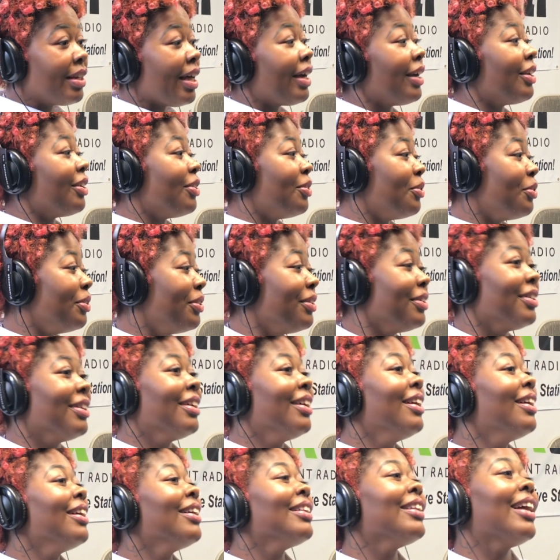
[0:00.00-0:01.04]
Like
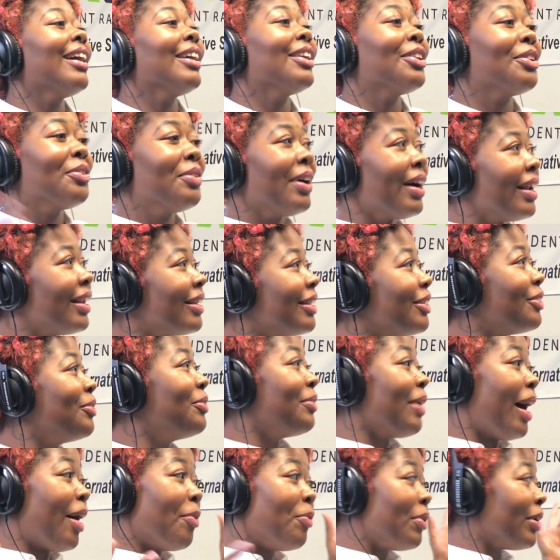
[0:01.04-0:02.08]

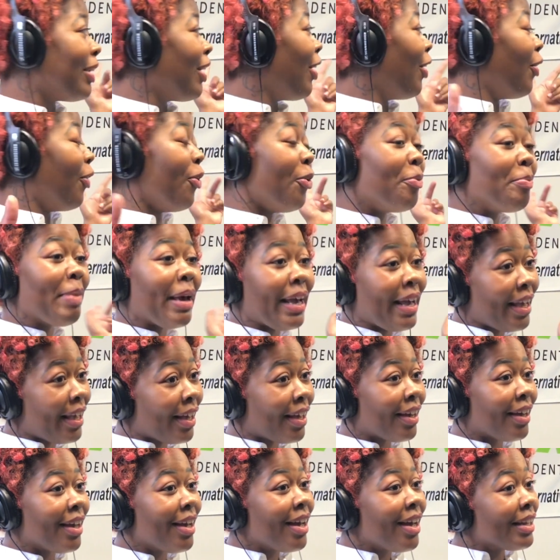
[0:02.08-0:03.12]
I want a whole
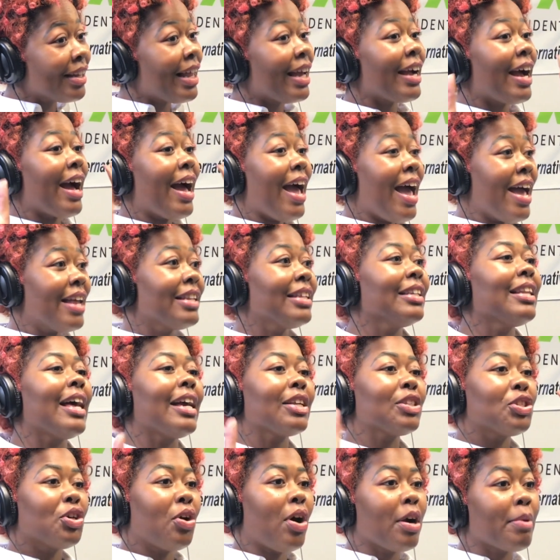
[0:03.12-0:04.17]
man. Like I had to like
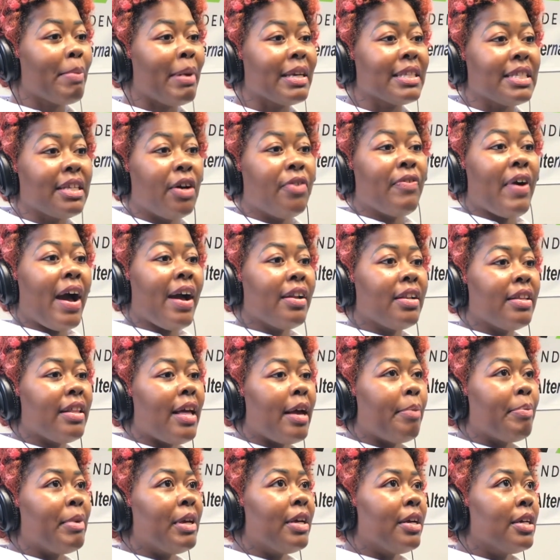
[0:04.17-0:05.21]
talk myself out of
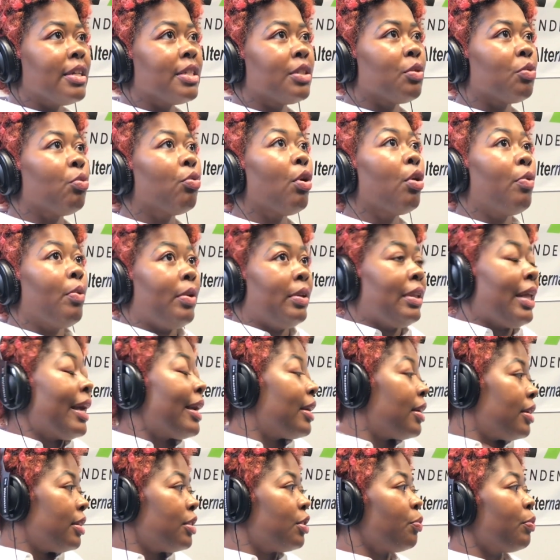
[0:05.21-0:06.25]
that because
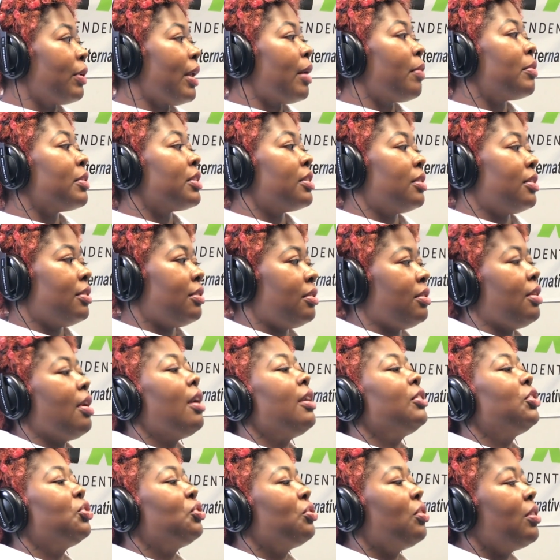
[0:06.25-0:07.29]
when I was
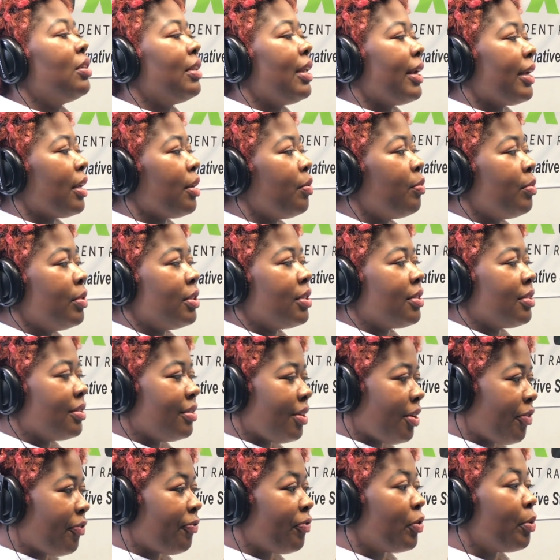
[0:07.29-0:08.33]
touched on, like it was
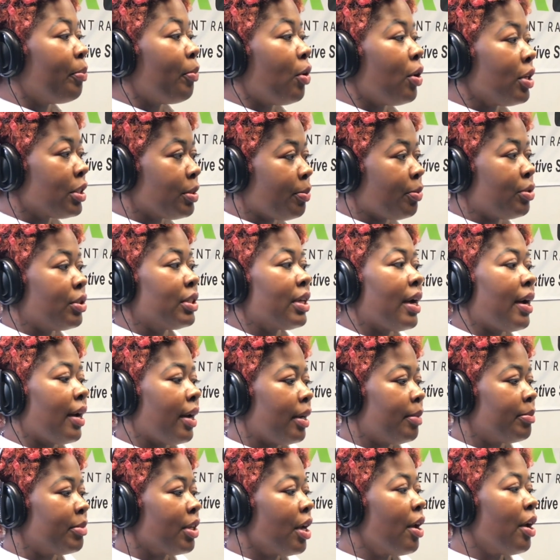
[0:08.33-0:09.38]
multiple
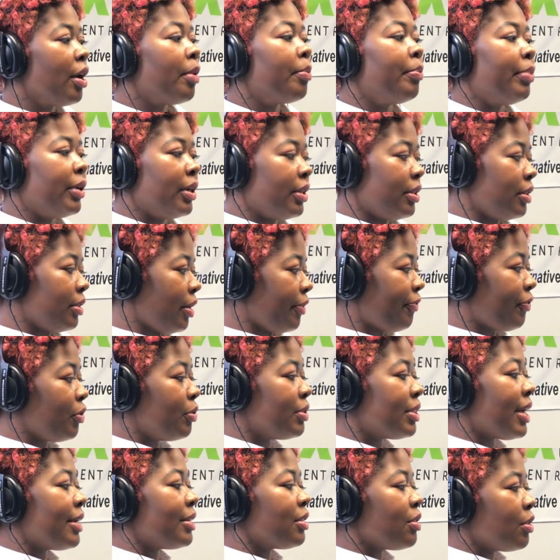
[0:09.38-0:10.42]
times, but a few
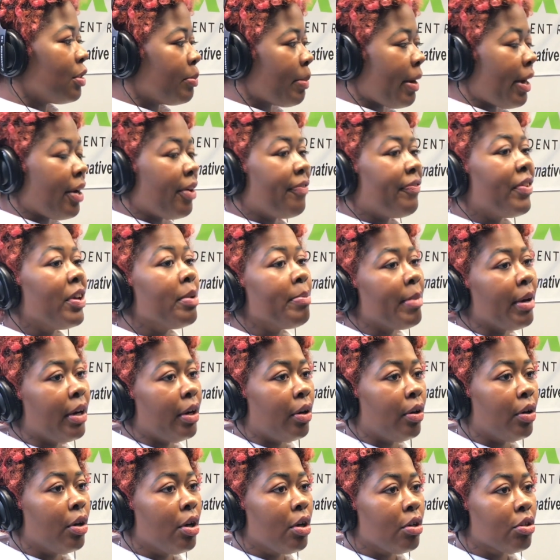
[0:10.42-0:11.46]
times it was by a
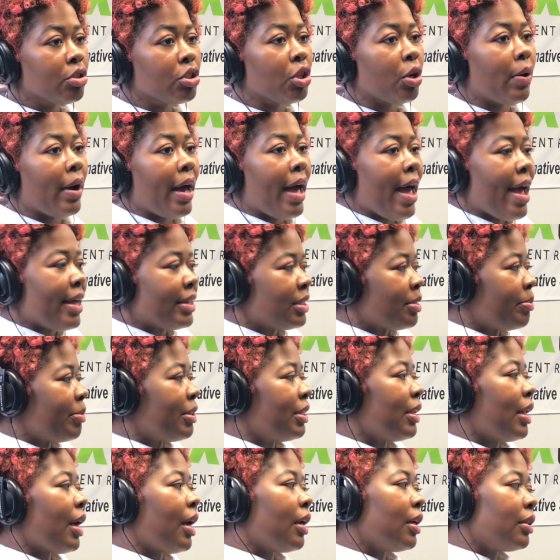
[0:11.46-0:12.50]
female. So I had to be
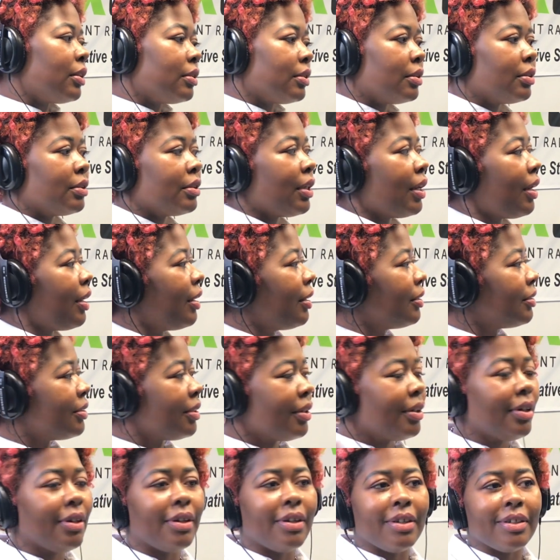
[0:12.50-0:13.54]
like, God
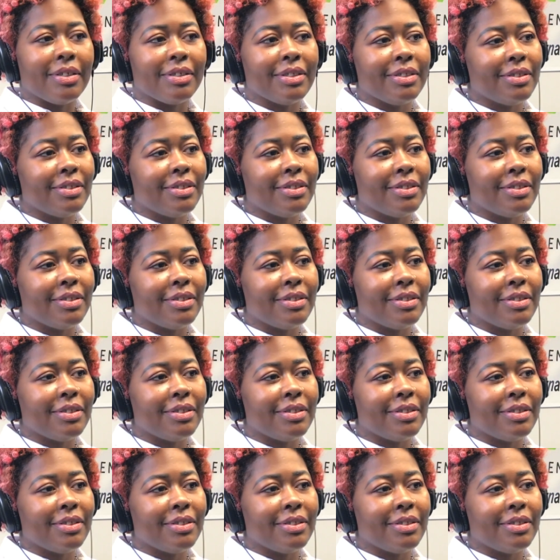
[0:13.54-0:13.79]
dog.